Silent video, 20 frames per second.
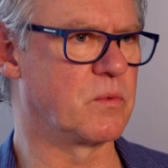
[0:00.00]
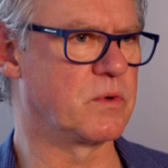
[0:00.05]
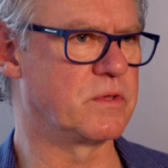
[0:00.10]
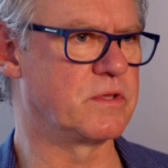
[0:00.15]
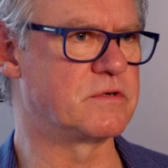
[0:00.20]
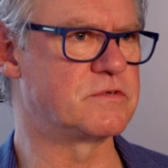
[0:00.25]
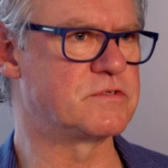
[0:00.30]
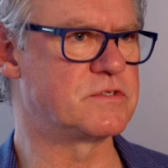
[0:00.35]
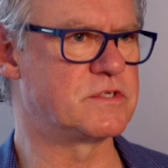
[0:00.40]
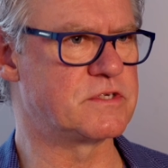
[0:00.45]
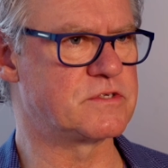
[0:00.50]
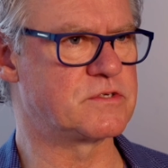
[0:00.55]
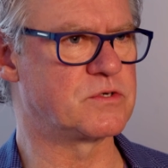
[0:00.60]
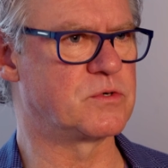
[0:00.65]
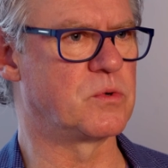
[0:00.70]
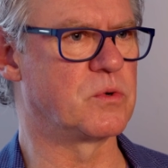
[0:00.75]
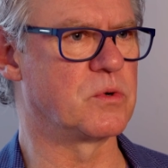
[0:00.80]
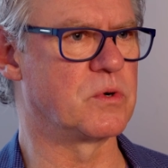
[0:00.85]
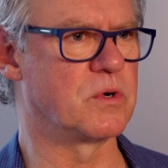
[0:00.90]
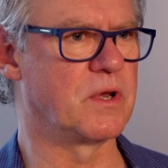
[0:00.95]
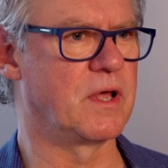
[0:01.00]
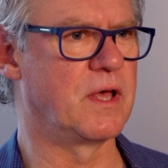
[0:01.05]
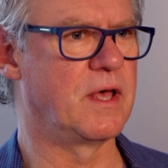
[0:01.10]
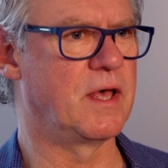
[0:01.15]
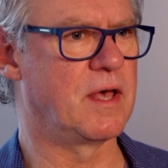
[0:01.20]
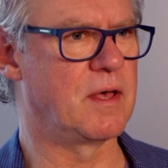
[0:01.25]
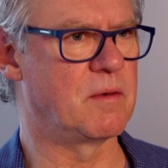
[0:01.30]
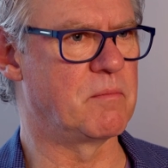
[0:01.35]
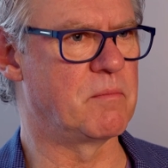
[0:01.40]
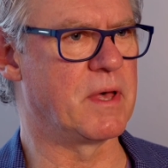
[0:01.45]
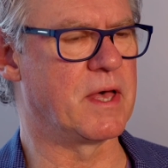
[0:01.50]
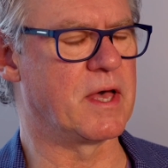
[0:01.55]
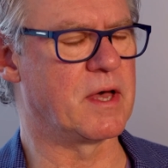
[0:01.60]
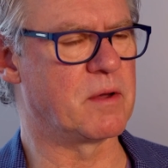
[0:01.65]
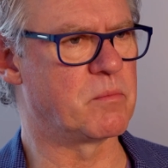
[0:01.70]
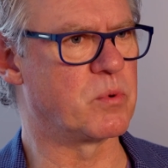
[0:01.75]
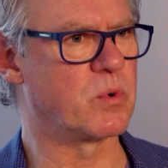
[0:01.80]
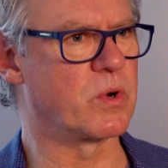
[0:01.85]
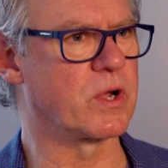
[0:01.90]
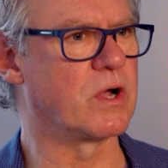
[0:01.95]
Where there's discord, may
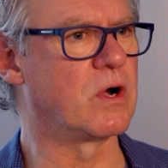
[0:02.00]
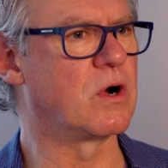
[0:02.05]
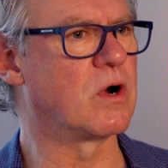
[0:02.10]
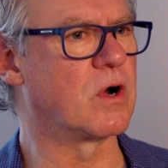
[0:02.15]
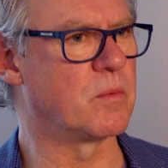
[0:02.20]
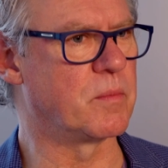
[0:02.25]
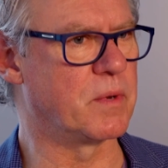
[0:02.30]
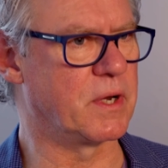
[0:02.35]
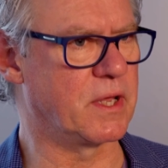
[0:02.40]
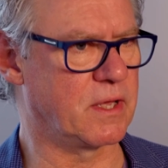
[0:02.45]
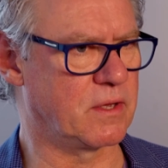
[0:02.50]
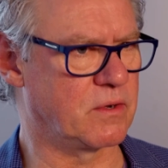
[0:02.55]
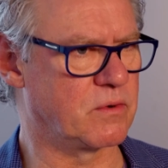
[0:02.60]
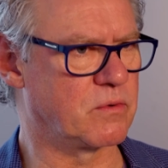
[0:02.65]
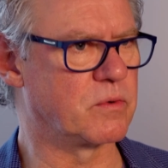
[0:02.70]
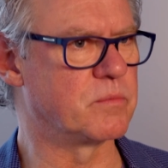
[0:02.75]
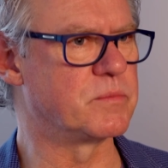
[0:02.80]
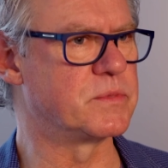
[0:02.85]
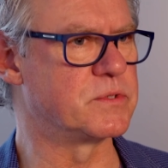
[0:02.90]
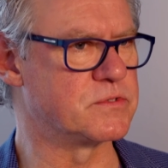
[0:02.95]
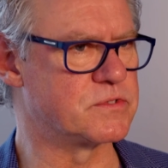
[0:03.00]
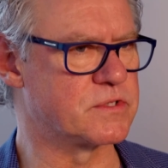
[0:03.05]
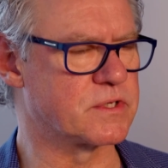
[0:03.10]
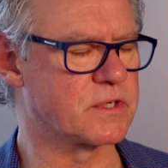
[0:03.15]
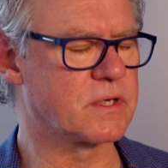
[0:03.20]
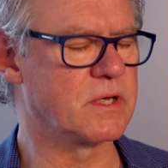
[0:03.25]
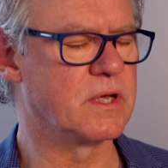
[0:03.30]
I bring harmony or music.